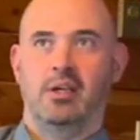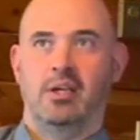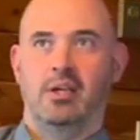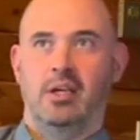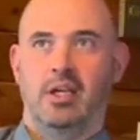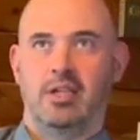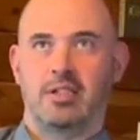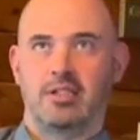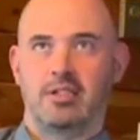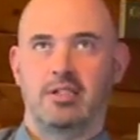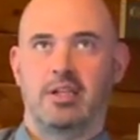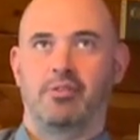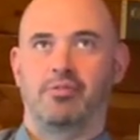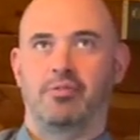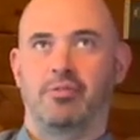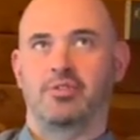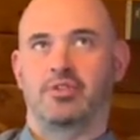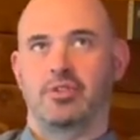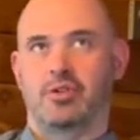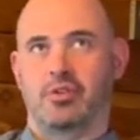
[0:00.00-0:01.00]
it's
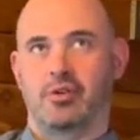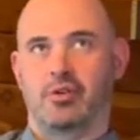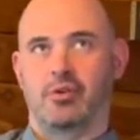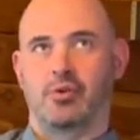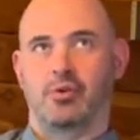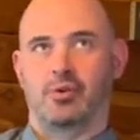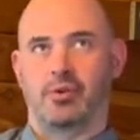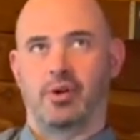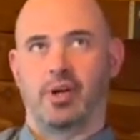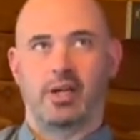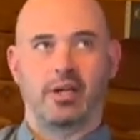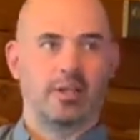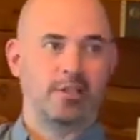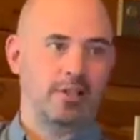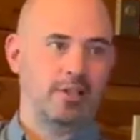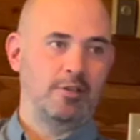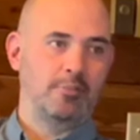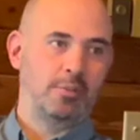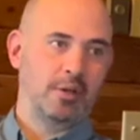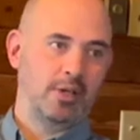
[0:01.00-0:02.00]
different to other
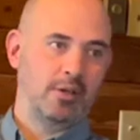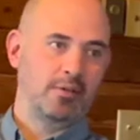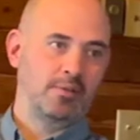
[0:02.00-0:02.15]
academia.